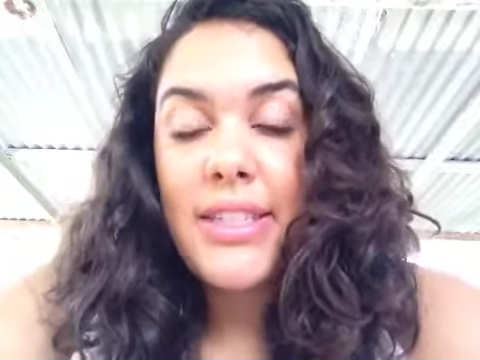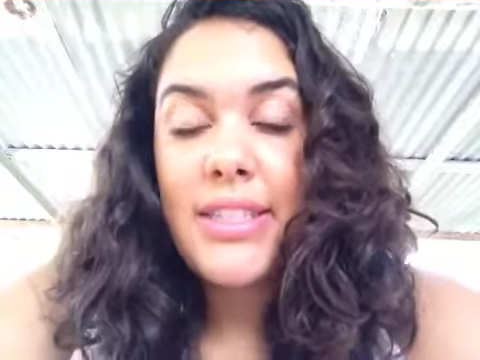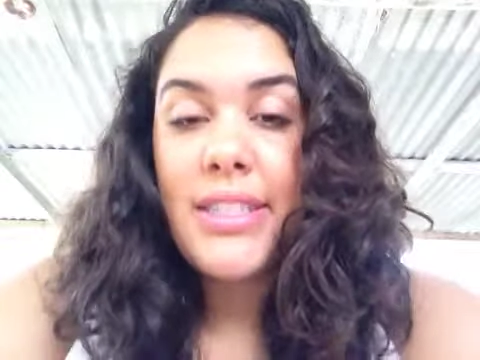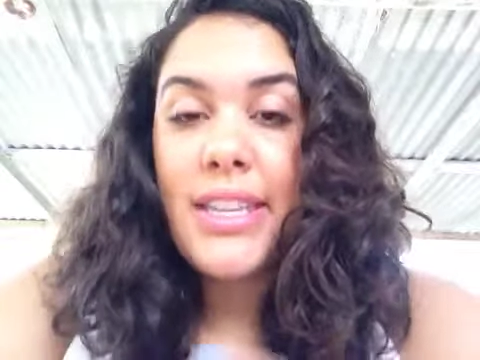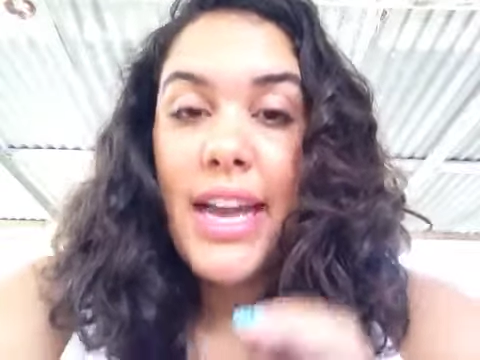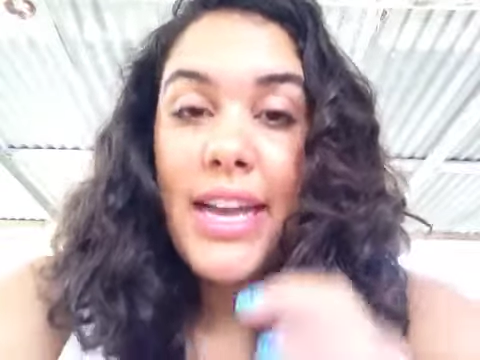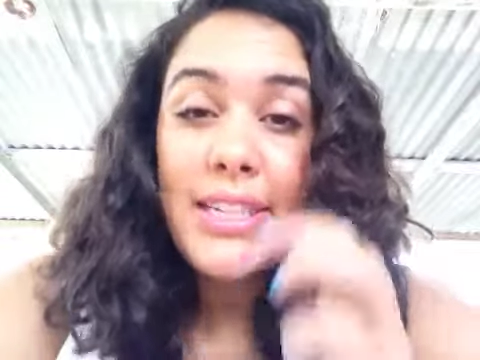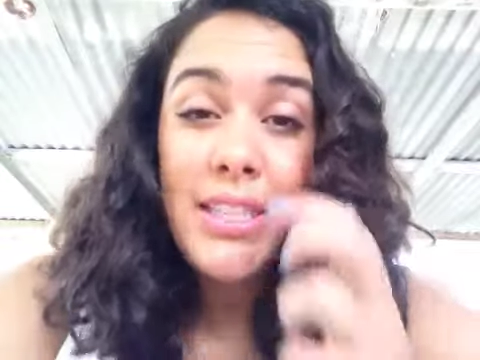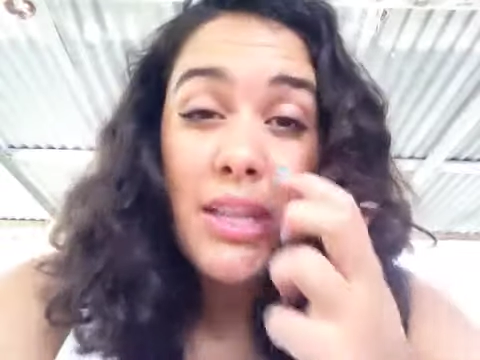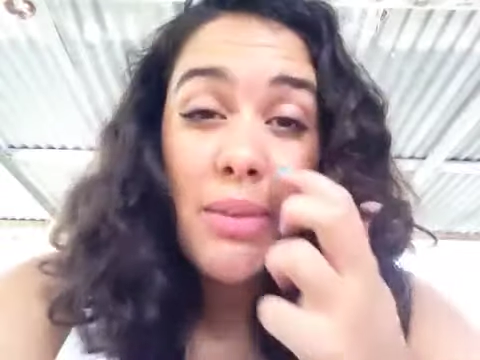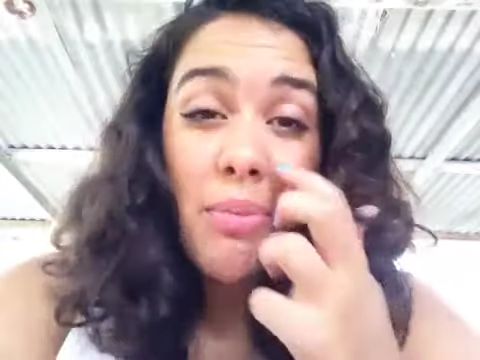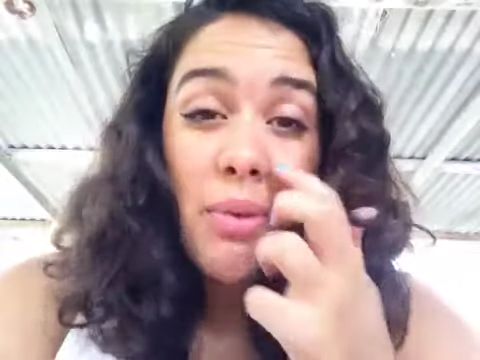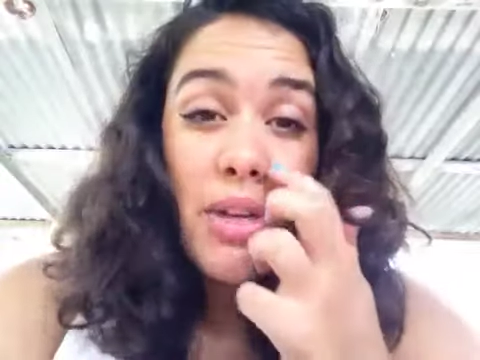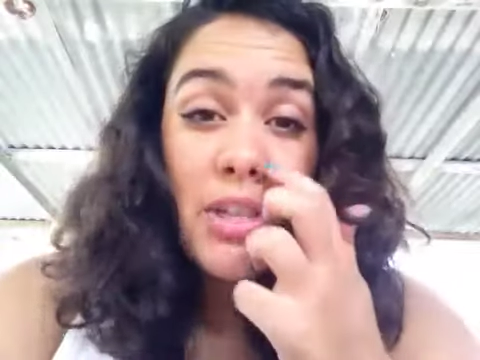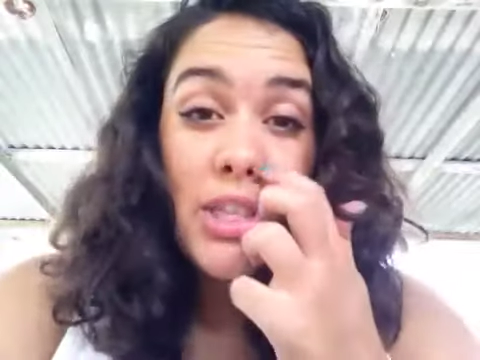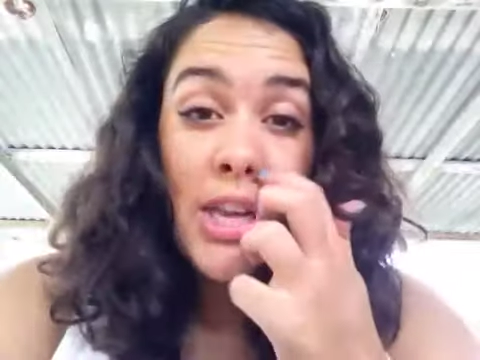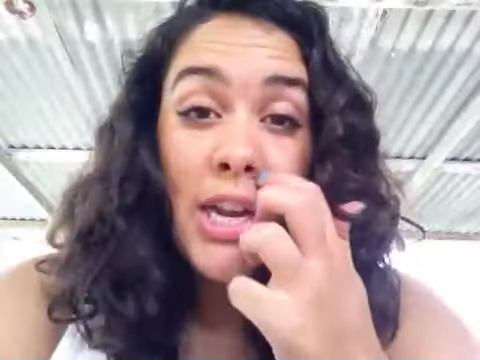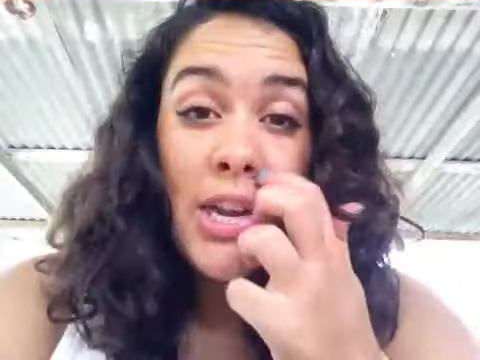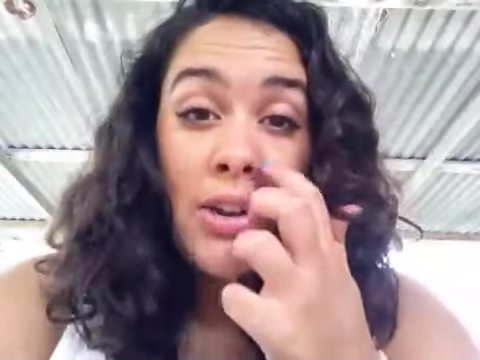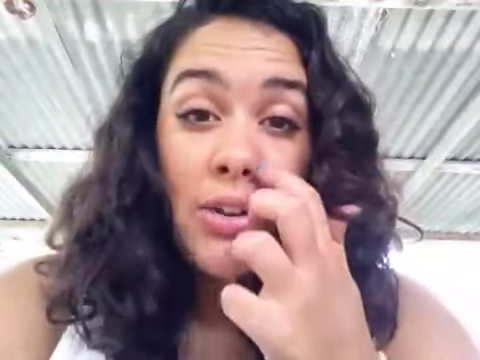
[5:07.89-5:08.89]
the size of the
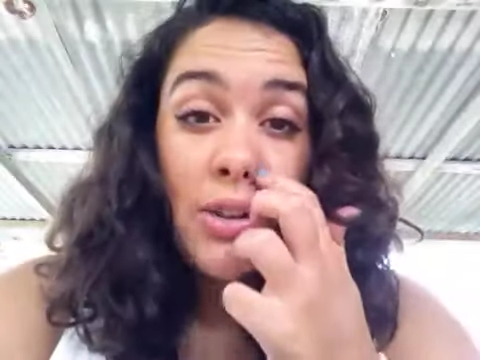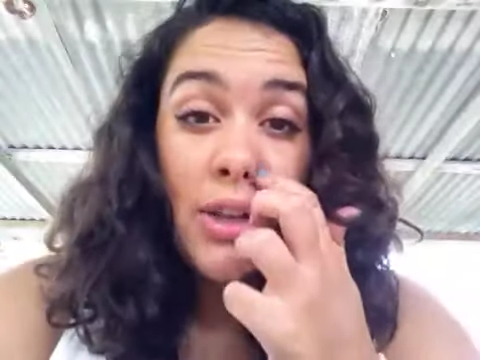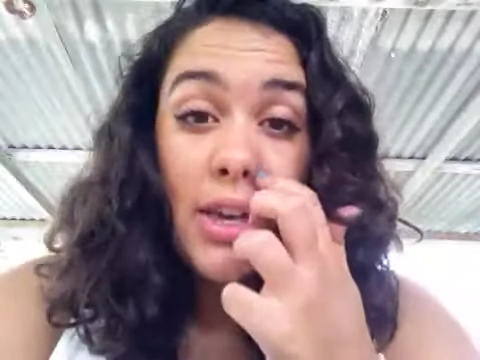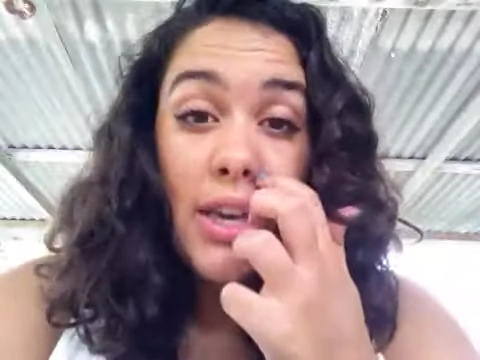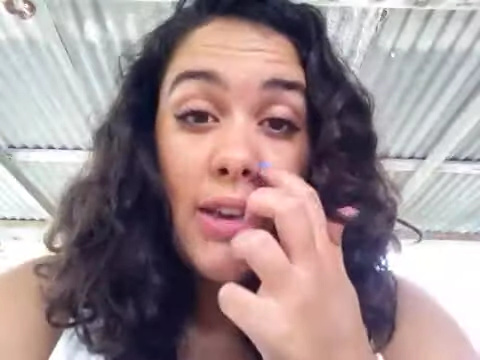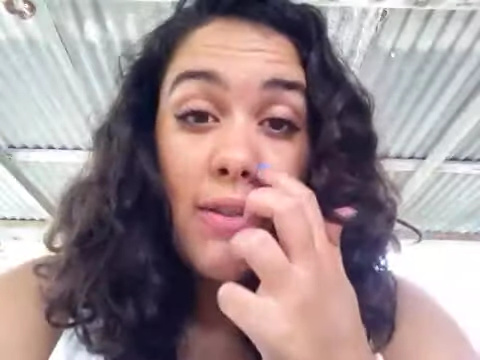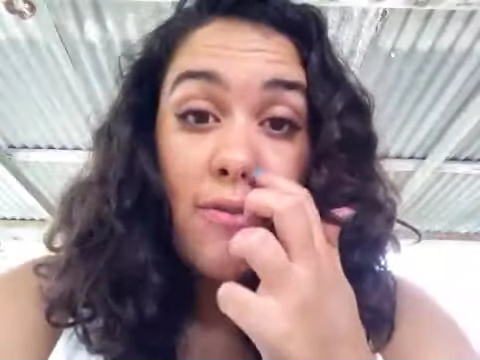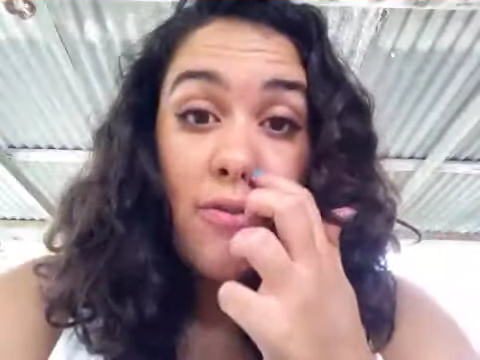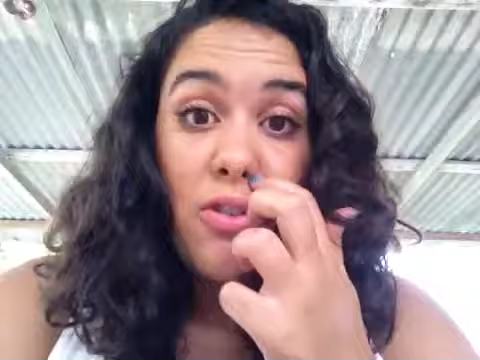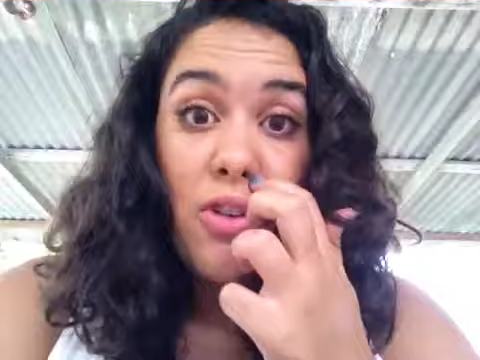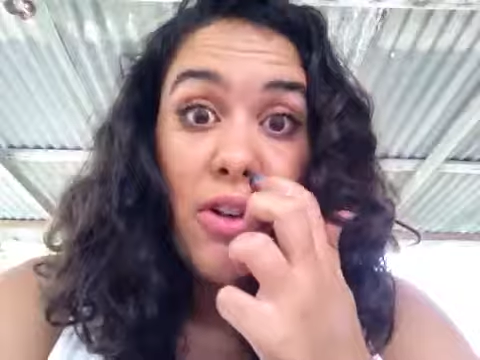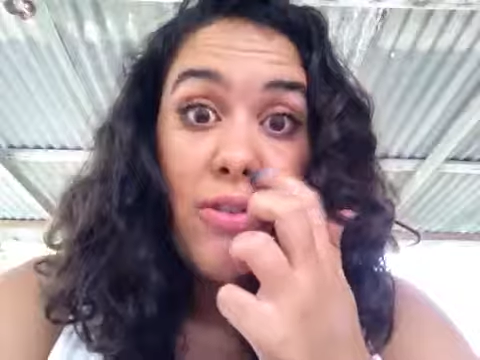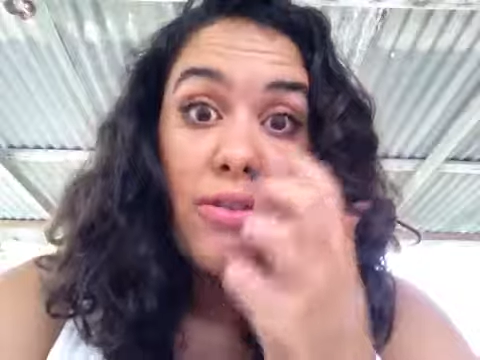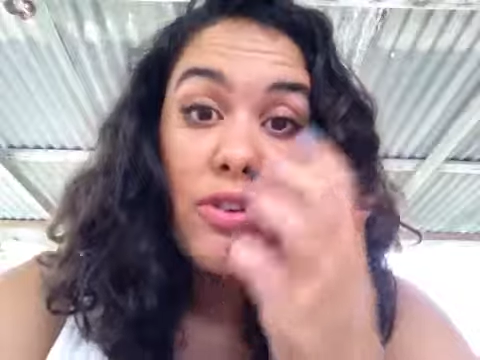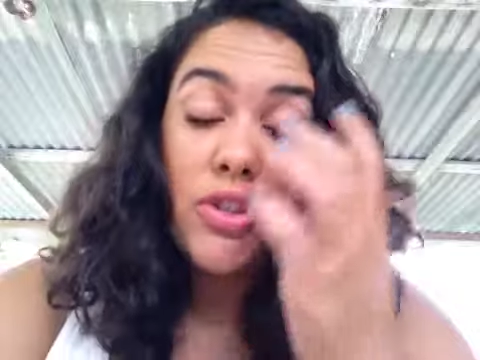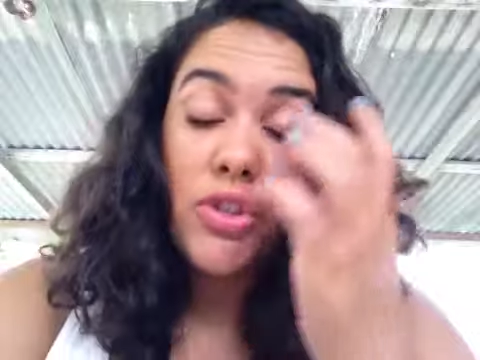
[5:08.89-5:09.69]
brush head you're looking for